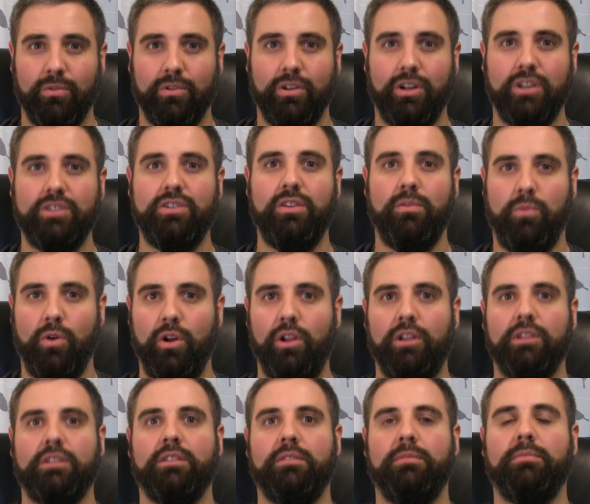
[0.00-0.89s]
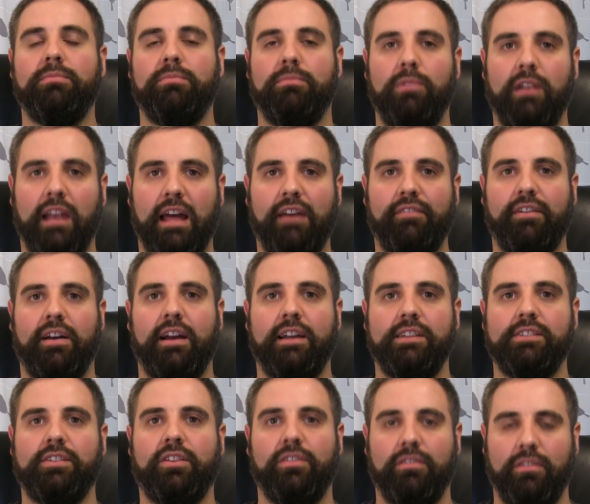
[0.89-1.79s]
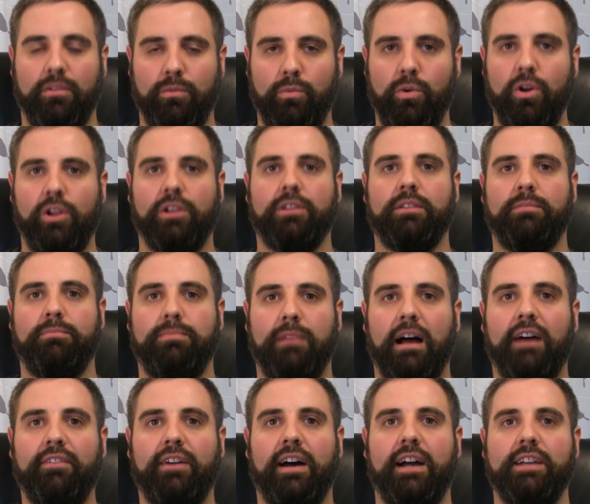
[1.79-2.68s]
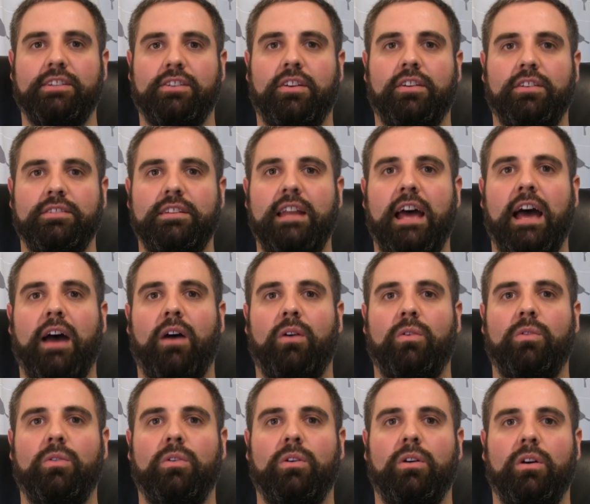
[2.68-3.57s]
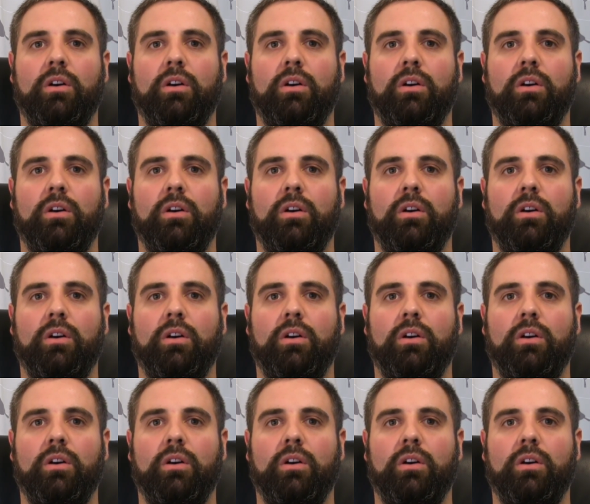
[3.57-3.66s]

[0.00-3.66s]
because the world will have eyes on us now.